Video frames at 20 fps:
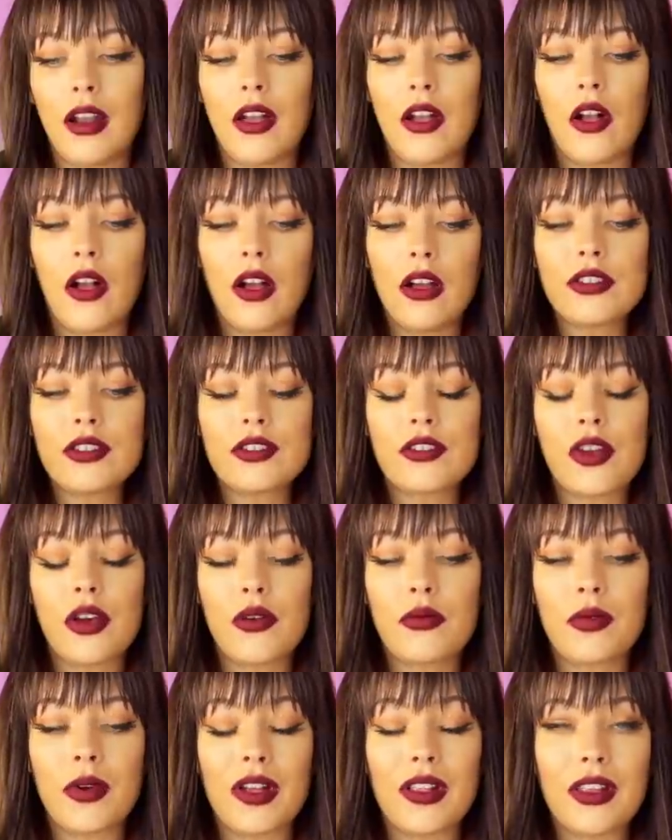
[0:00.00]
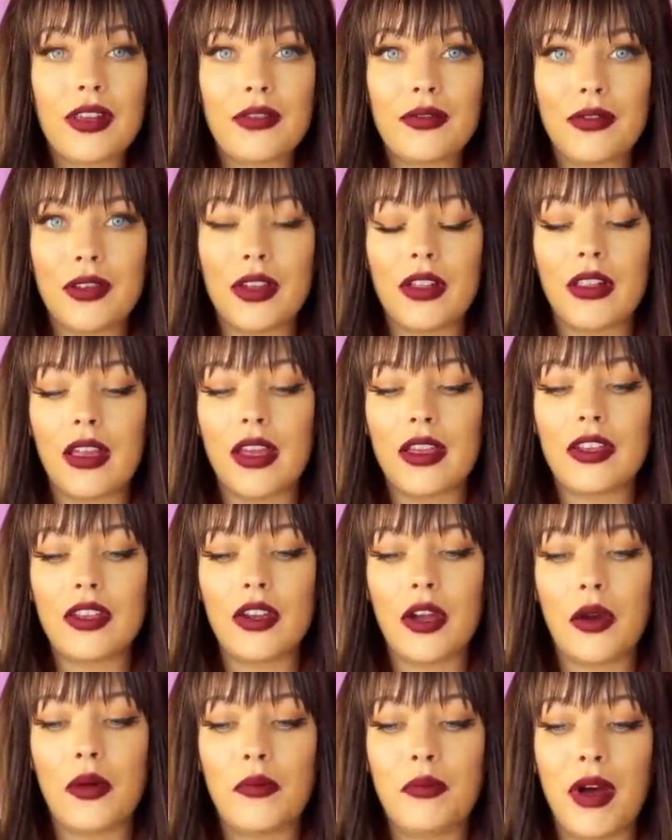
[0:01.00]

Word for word: I also really feel like, you know,